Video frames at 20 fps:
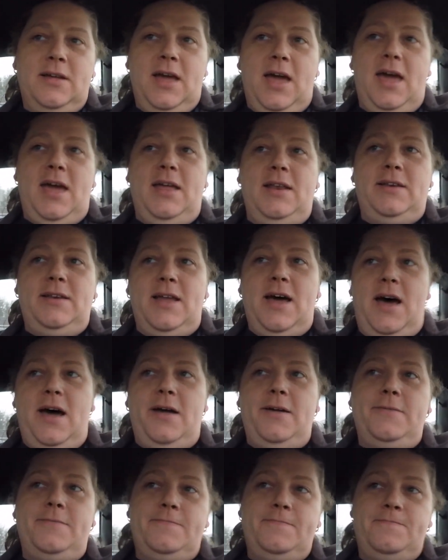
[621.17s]
And
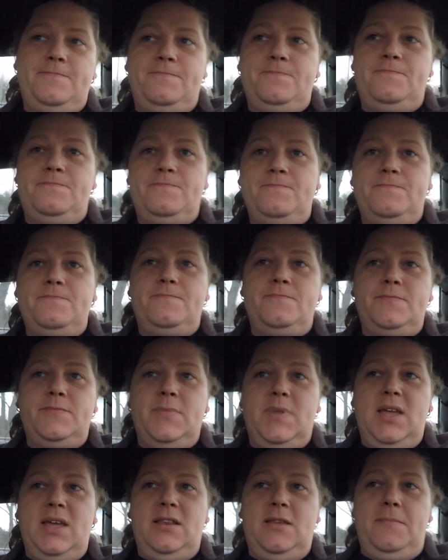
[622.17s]

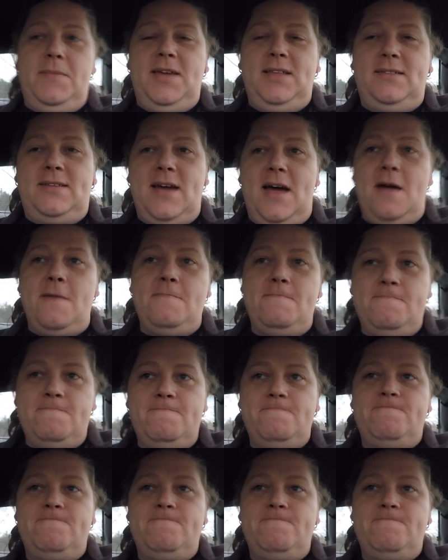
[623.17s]
in the meantime,